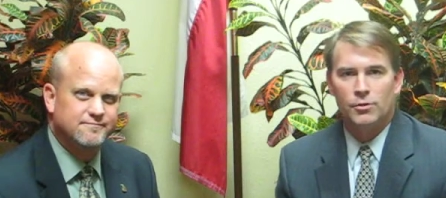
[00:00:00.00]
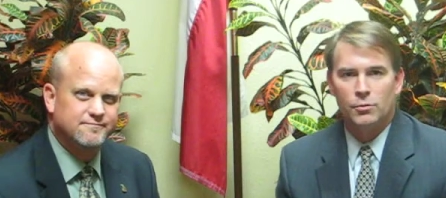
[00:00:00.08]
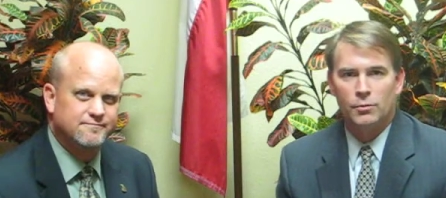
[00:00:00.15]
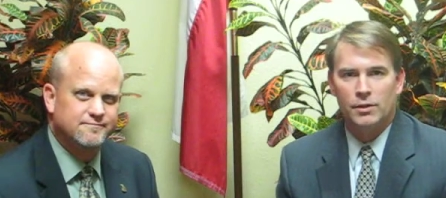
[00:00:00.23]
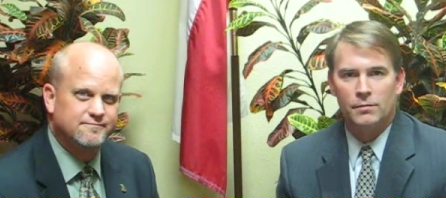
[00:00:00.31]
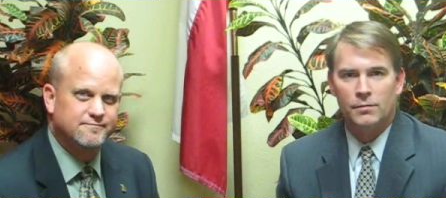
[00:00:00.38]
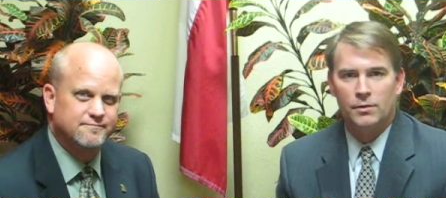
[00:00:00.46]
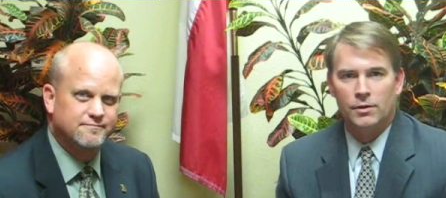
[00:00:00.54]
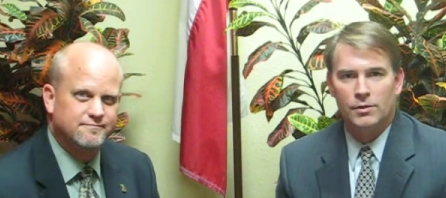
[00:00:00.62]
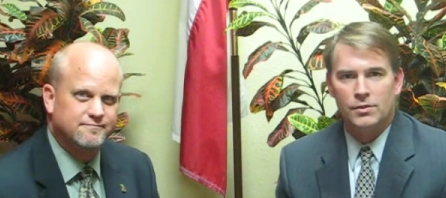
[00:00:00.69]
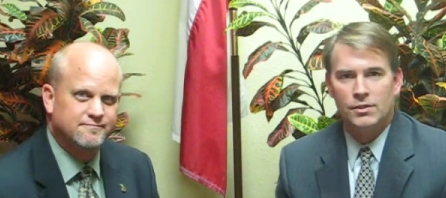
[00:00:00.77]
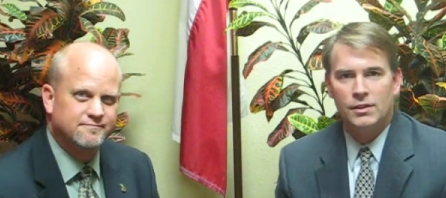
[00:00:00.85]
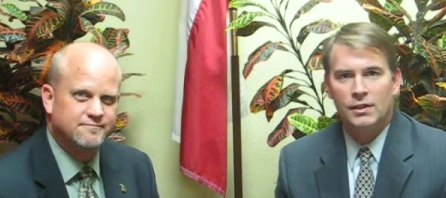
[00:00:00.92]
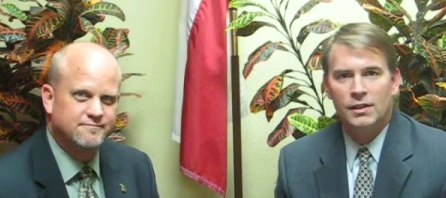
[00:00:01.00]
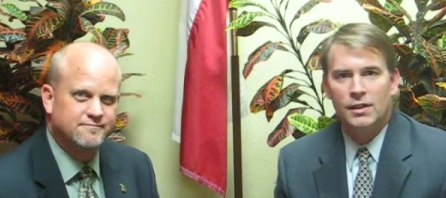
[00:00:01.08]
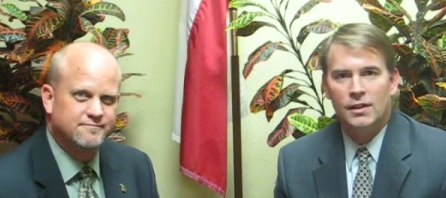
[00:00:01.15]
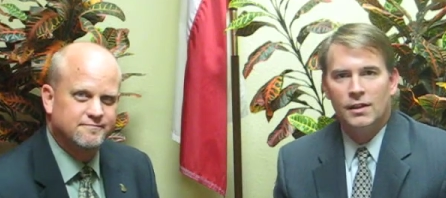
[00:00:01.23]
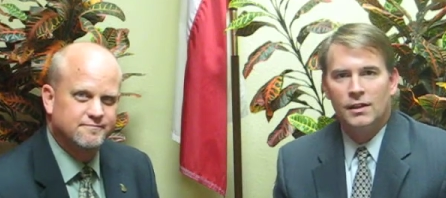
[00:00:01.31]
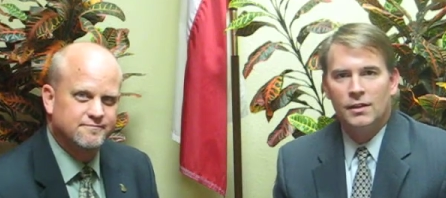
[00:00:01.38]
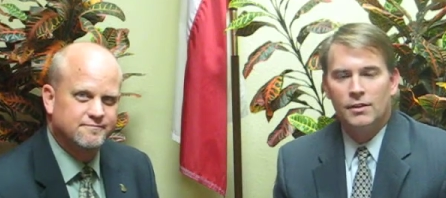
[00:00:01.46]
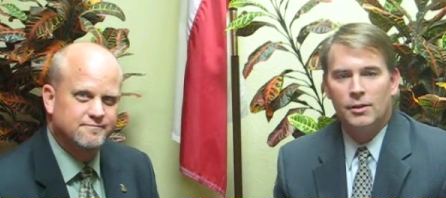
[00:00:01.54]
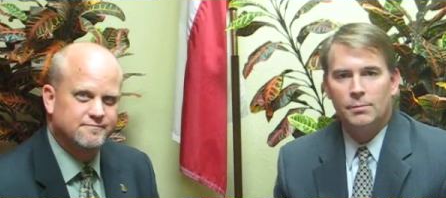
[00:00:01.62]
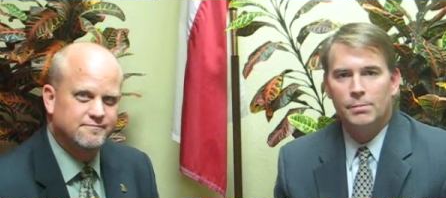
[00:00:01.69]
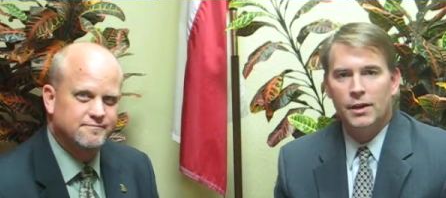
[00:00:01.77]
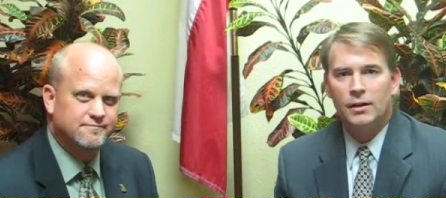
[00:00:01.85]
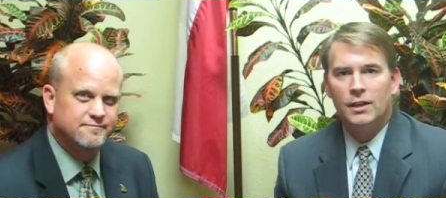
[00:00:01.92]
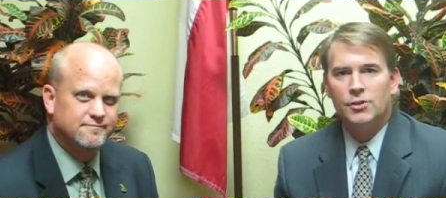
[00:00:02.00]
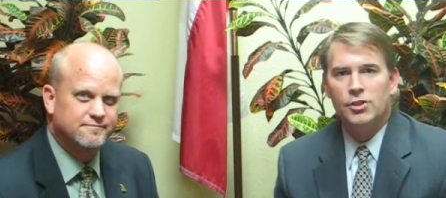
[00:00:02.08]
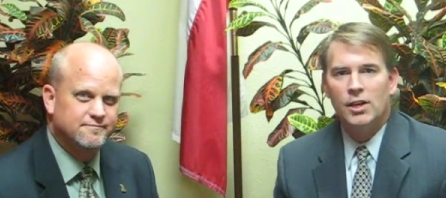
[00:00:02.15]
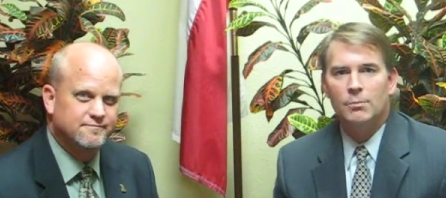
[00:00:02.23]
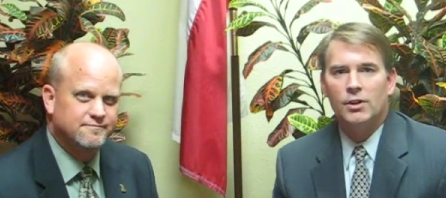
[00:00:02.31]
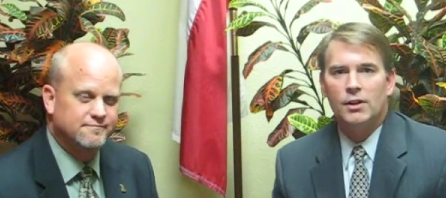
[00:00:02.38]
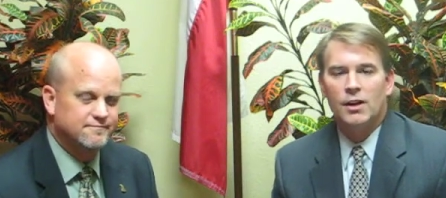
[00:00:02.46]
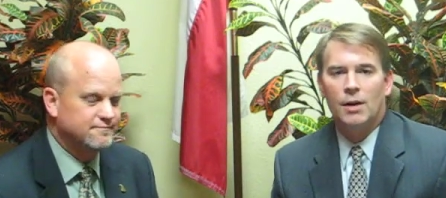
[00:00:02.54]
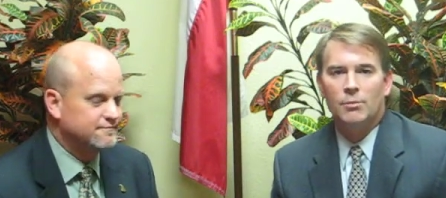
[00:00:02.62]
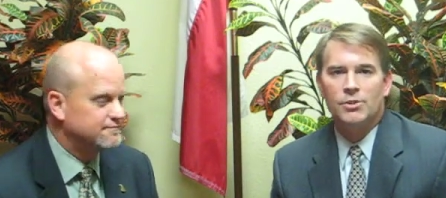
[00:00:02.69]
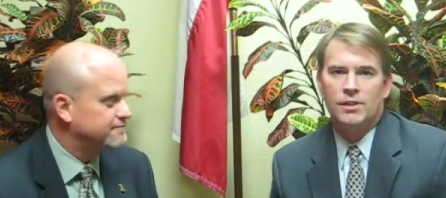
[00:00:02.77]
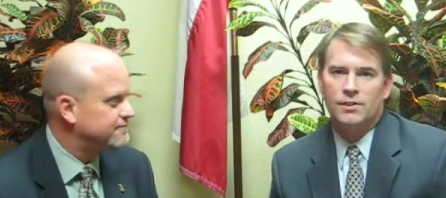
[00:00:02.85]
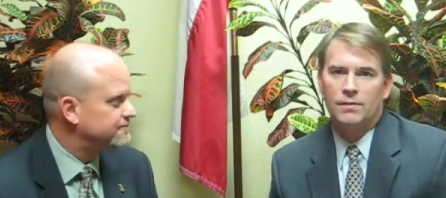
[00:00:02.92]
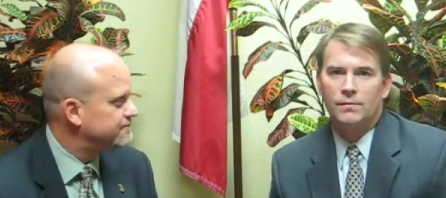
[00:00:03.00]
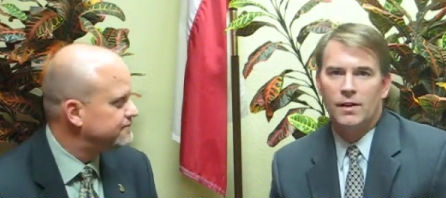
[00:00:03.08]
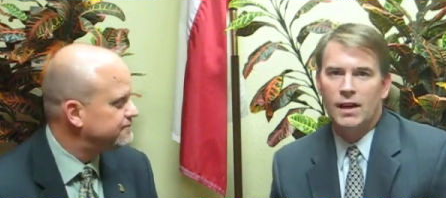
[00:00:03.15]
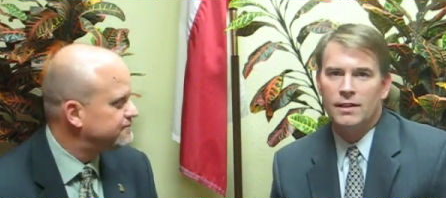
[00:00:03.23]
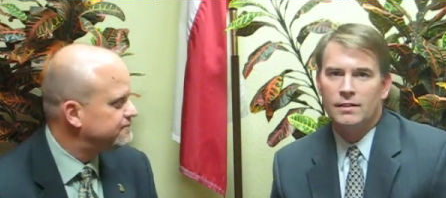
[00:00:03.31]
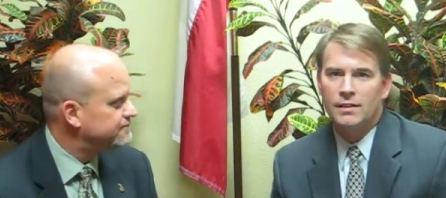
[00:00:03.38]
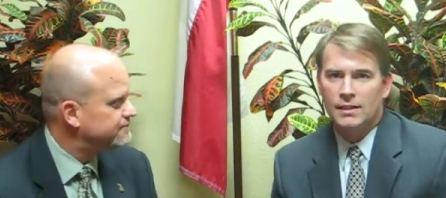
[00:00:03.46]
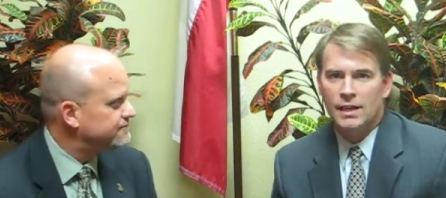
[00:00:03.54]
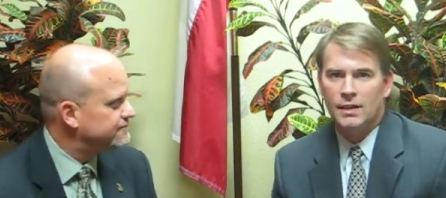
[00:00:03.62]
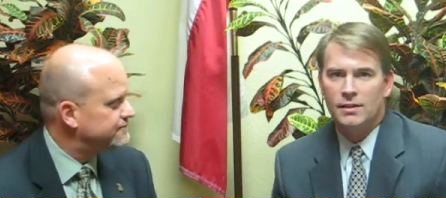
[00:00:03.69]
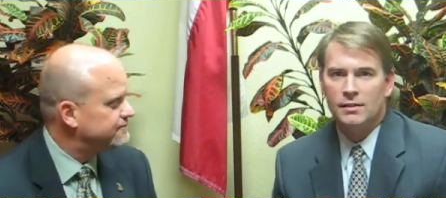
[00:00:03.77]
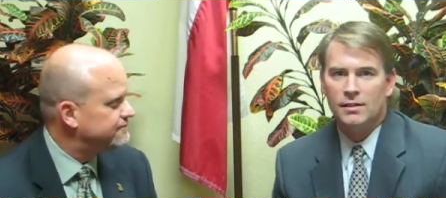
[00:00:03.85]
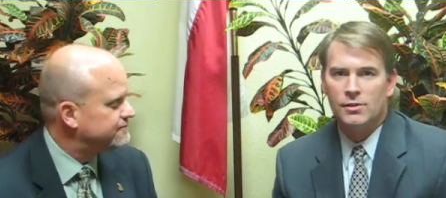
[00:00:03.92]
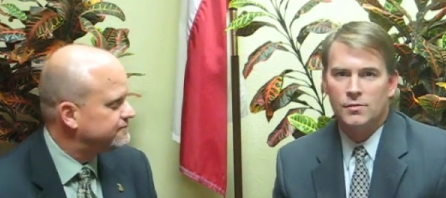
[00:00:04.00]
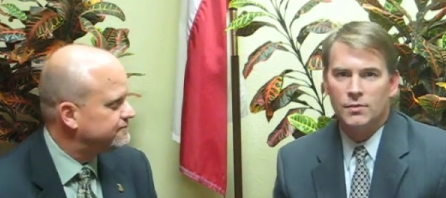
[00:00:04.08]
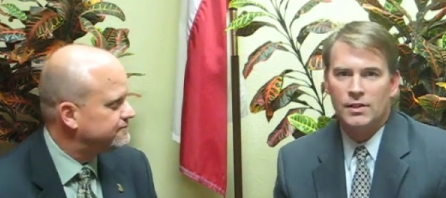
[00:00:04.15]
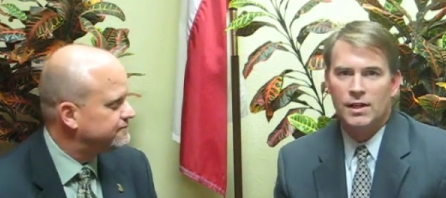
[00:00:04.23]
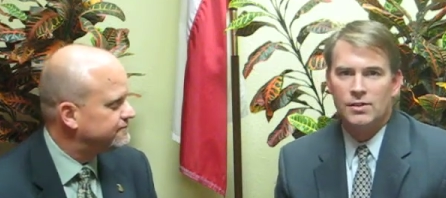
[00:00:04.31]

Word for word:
Speaker 1: 21st. The Pearland Chamber of Commerce has invited the candidates for that